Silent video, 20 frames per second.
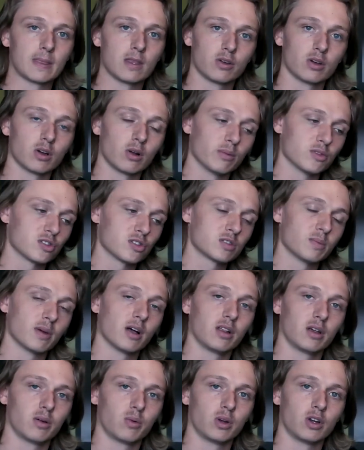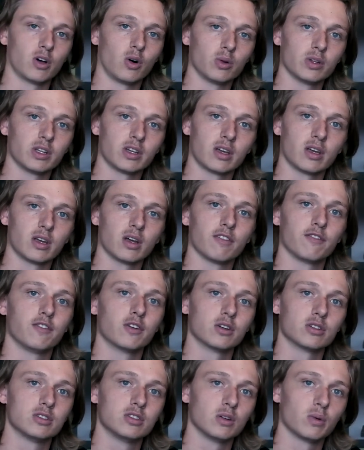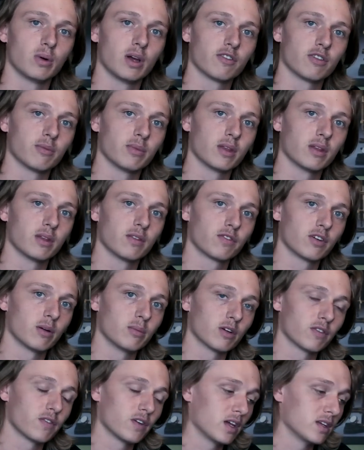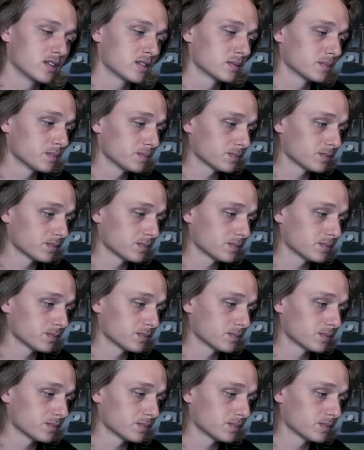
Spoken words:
you could almost smell it when holding it a foot or two away from your face.